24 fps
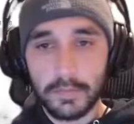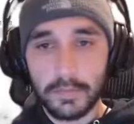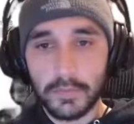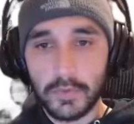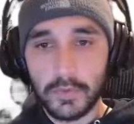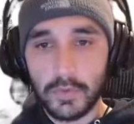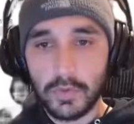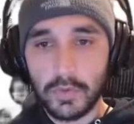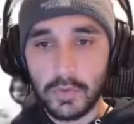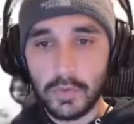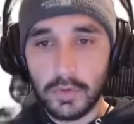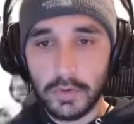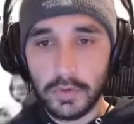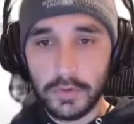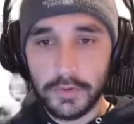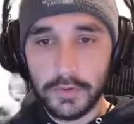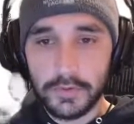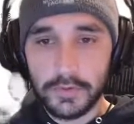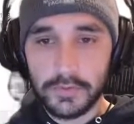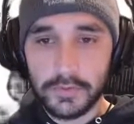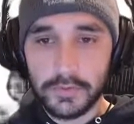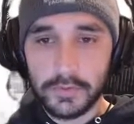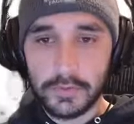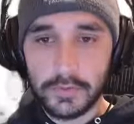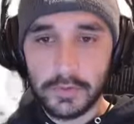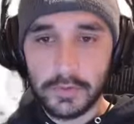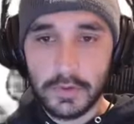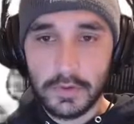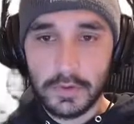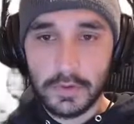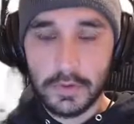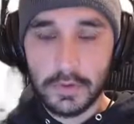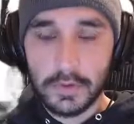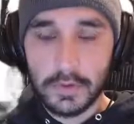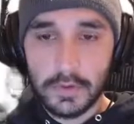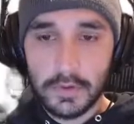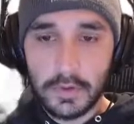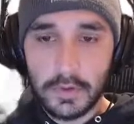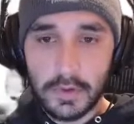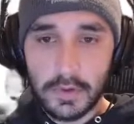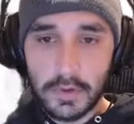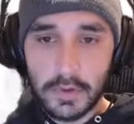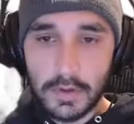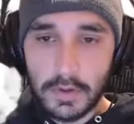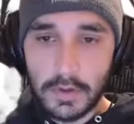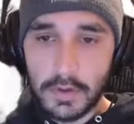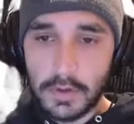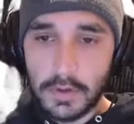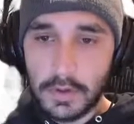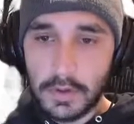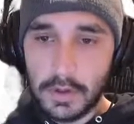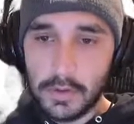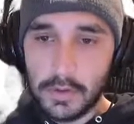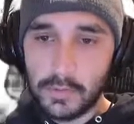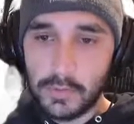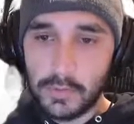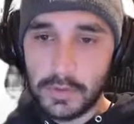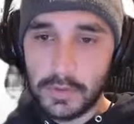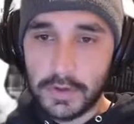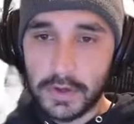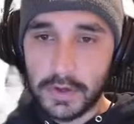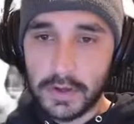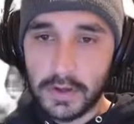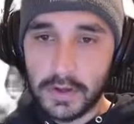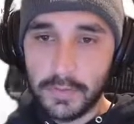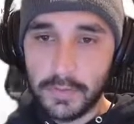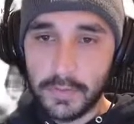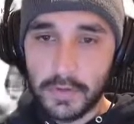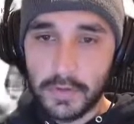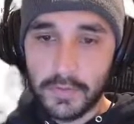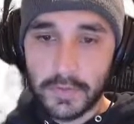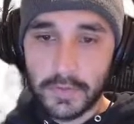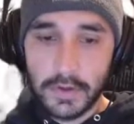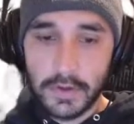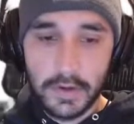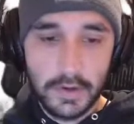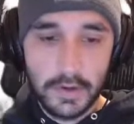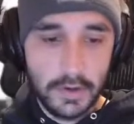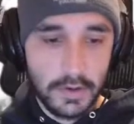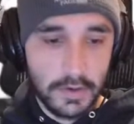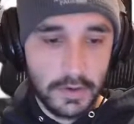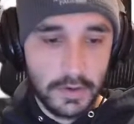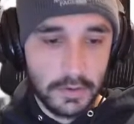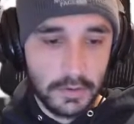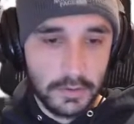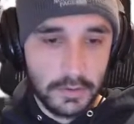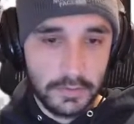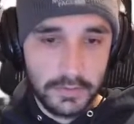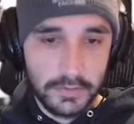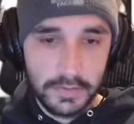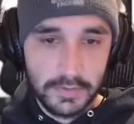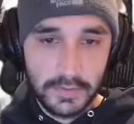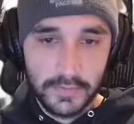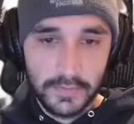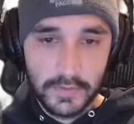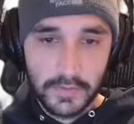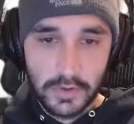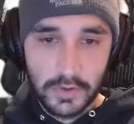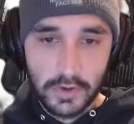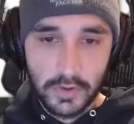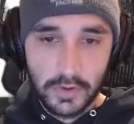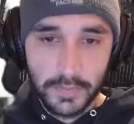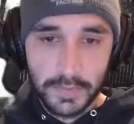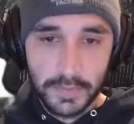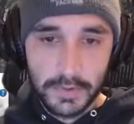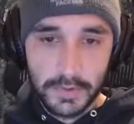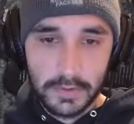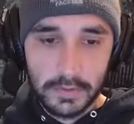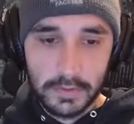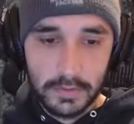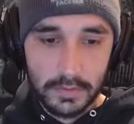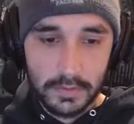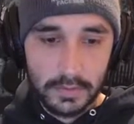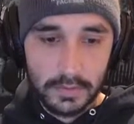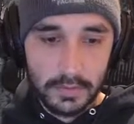tools, and we can come over here and see if they're open.